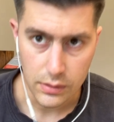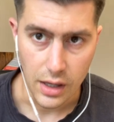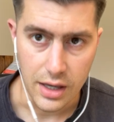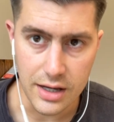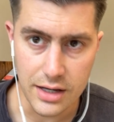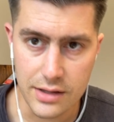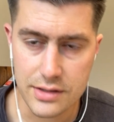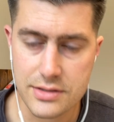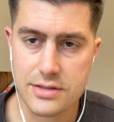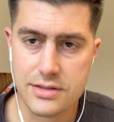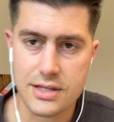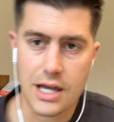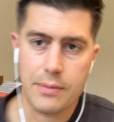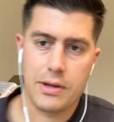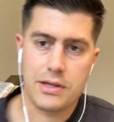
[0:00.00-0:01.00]
Hey, this is
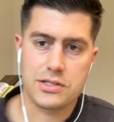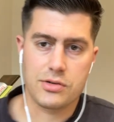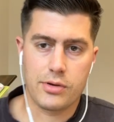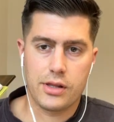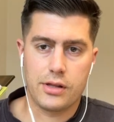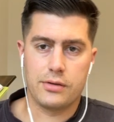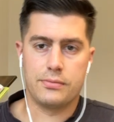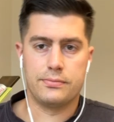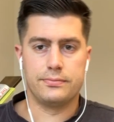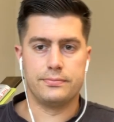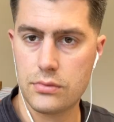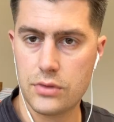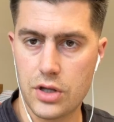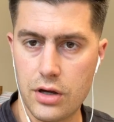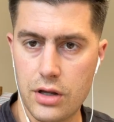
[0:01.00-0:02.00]
Zach Pasquarello.
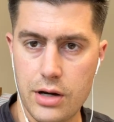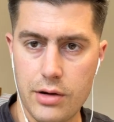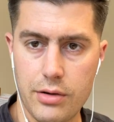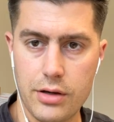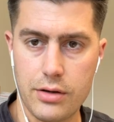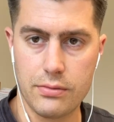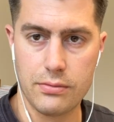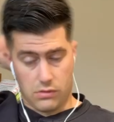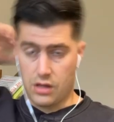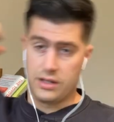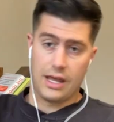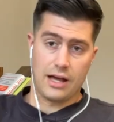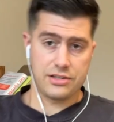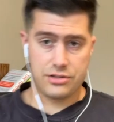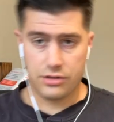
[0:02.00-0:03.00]
Good, how are you?
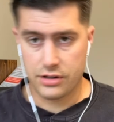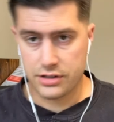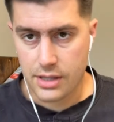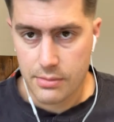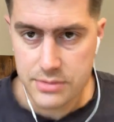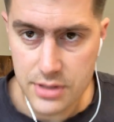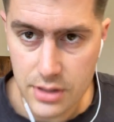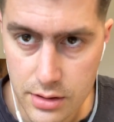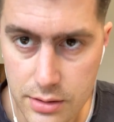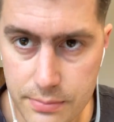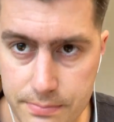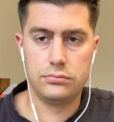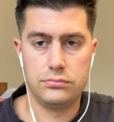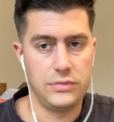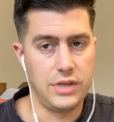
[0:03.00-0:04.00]
Now still a good time to talk?
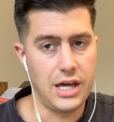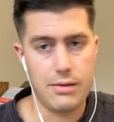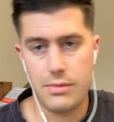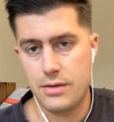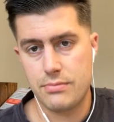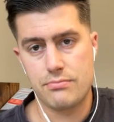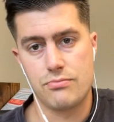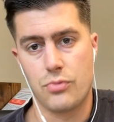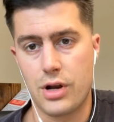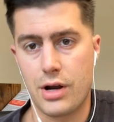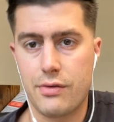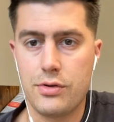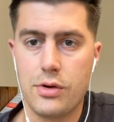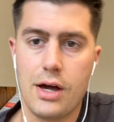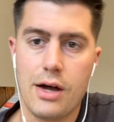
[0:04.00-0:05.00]
Yeah, man.
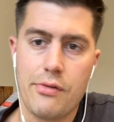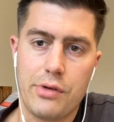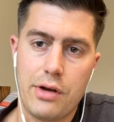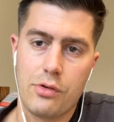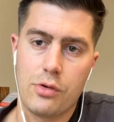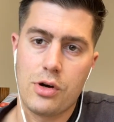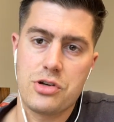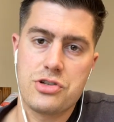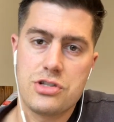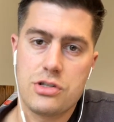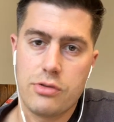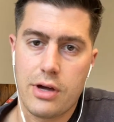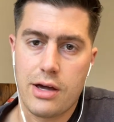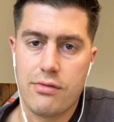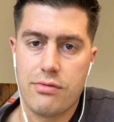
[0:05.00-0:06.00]
Whatever you have, whatever questions
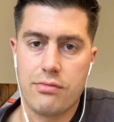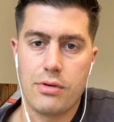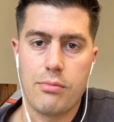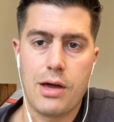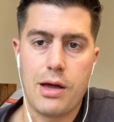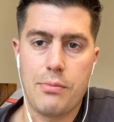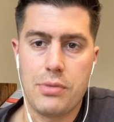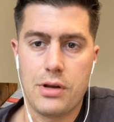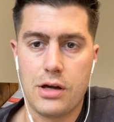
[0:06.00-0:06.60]
you have, I'm happy to